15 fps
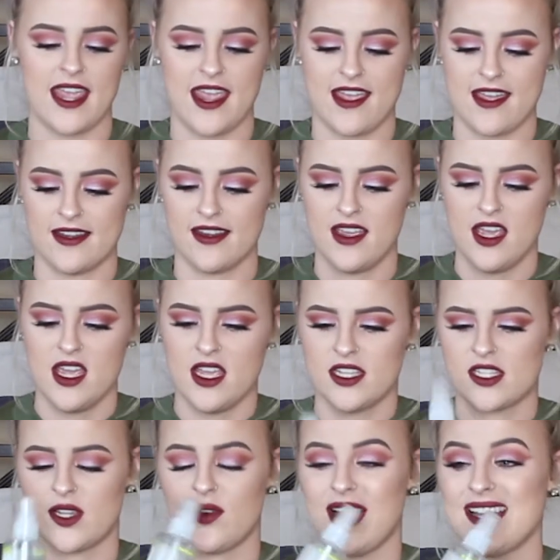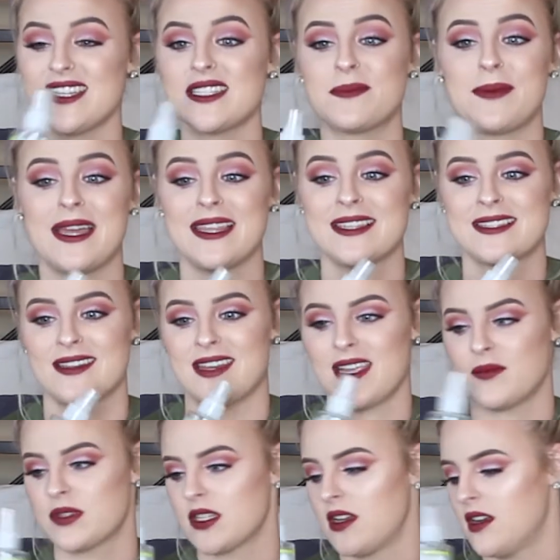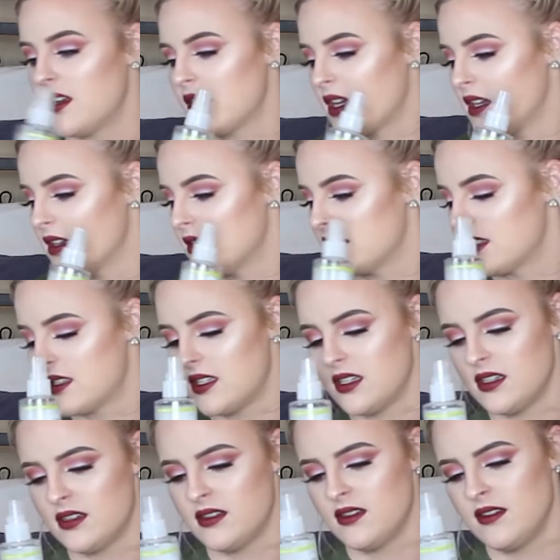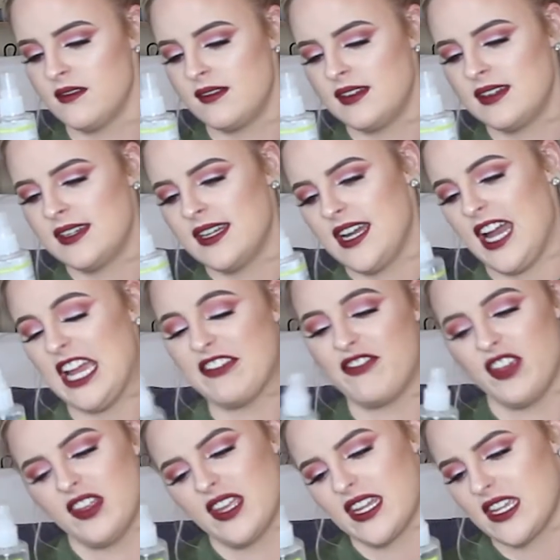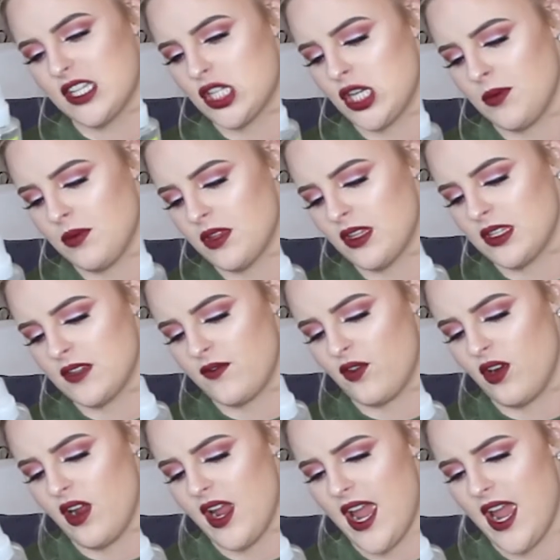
And so I just buy this on Amazon because I feel like it's cheaper than Sephora.